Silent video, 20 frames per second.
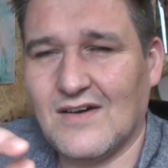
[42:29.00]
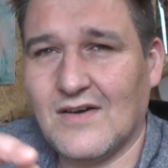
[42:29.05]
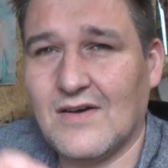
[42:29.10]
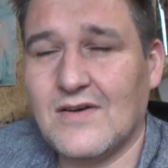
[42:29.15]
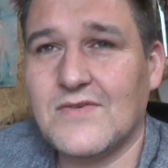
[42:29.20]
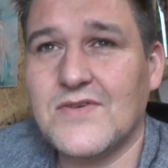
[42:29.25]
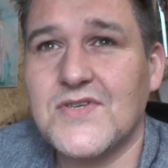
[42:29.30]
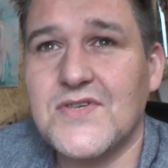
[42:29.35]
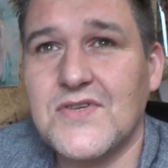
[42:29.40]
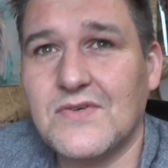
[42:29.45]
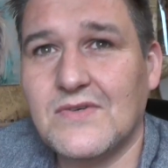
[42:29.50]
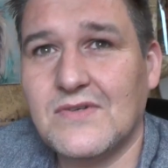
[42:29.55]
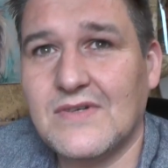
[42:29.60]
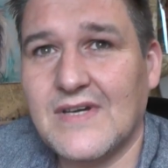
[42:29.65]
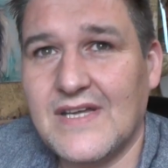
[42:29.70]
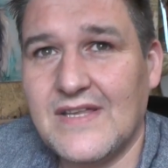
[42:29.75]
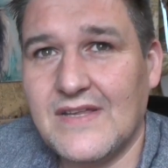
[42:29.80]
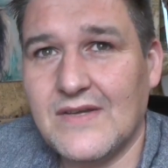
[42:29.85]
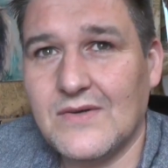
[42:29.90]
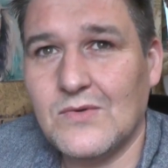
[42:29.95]
Also
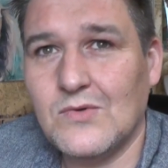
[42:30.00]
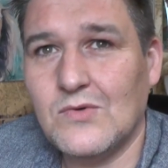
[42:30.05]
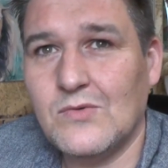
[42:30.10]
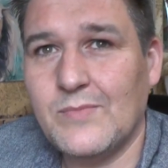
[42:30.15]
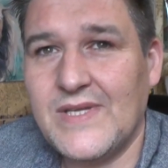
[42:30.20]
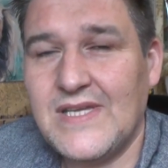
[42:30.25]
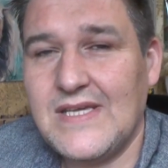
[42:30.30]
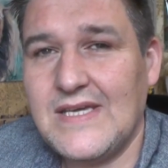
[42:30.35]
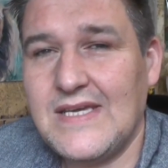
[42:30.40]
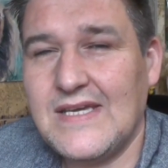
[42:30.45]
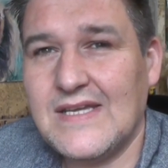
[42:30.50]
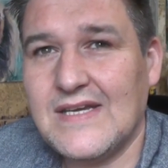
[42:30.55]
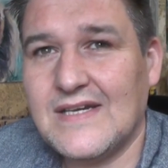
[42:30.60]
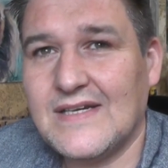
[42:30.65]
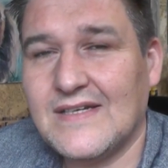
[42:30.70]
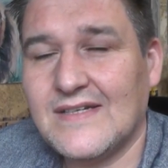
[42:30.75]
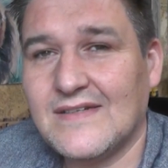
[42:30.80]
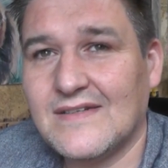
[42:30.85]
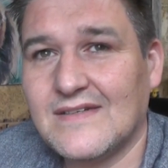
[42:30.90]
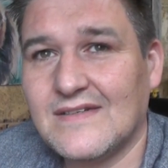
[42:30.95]
in the Oban
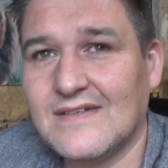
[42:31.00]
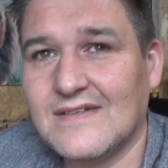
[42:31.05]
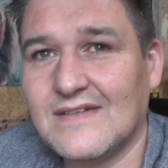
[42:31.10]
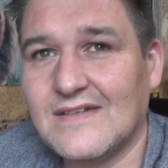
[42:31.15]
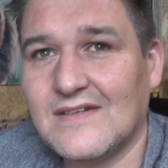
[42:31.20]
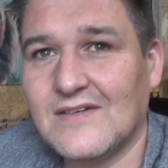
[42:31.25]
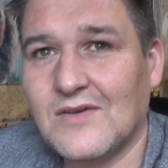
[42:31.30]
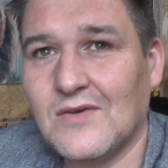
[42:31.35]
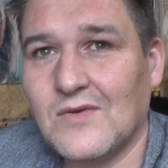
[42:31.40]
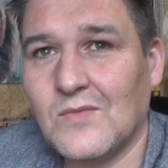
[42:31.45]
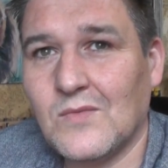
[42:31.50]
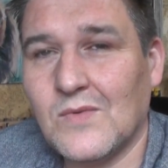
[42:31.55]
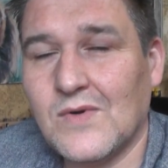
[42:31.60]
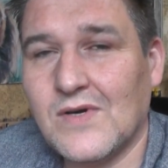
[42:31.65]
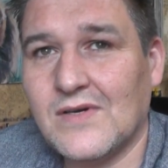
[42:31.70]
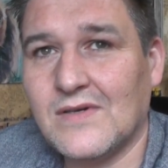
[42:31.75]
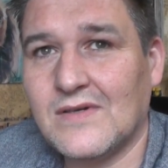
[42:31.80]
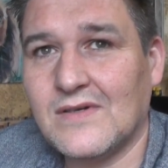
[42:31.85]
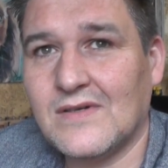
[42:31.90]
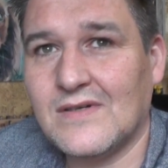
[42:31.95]
era
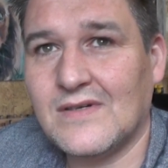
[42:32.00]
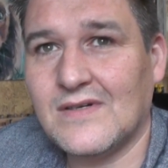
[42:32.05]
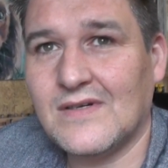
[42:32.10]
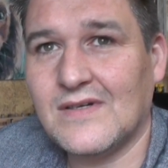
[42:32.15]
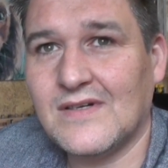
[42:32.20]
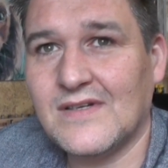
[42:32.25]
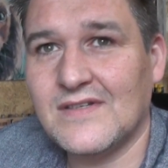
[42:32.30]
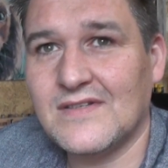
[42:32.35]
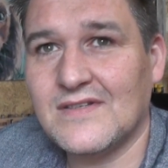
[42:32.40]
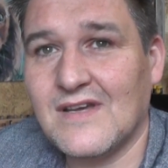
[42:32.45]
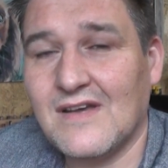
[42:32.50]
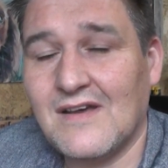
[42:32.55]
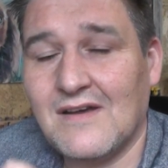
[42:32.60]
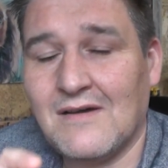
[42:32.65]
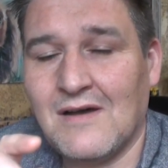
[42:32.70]
was